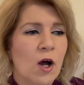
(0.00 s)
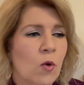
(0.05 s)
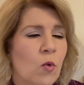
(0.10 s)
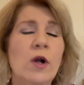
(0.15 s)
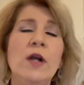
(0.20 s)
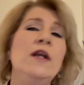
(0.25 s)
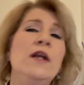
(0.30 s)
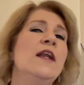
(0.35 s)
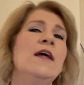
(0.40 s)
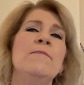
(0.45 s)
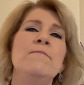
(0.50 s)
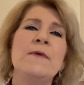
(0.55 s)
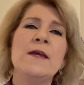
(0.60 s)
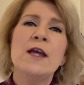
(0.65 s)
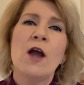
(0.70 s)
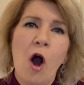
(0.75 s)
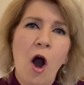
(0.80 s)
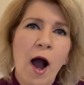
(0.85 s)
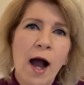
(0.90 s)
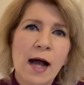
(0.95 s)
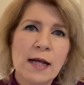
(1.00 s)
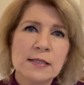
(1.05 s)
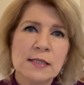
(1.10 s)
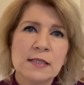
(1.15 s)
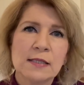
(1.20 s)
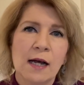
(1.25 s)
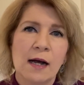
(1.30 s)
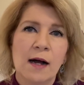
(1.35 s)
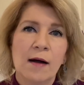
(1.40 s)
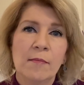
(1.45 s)
Wouldn't it be
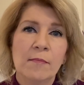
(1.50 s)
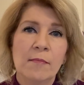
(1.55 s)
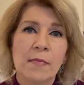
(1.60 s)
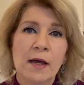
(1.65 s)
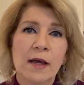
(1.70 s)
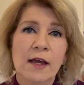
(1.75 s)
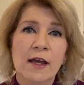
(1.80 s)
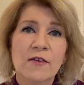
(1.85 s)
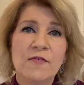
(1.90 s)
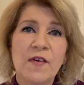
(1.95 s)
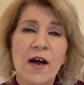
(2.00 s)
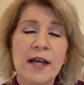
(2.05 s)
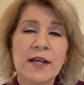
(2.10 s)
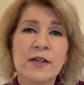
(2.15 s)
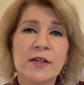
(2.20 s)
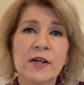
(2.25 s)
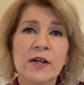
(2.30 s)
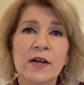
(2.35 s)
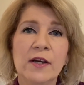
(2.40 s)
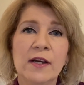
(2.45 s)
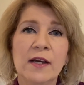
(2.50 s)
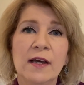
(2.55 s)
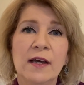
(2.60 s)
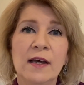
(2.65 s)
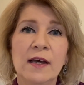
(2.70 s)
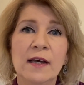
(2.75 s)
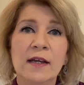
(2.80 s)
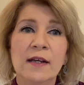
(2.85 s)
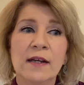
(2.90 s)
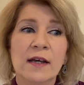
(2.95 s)
awesome if I
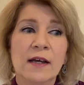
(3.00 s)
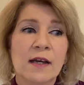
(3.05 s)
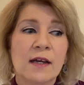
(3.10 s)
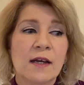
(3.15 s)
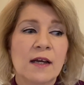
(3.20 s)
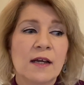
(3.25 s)
could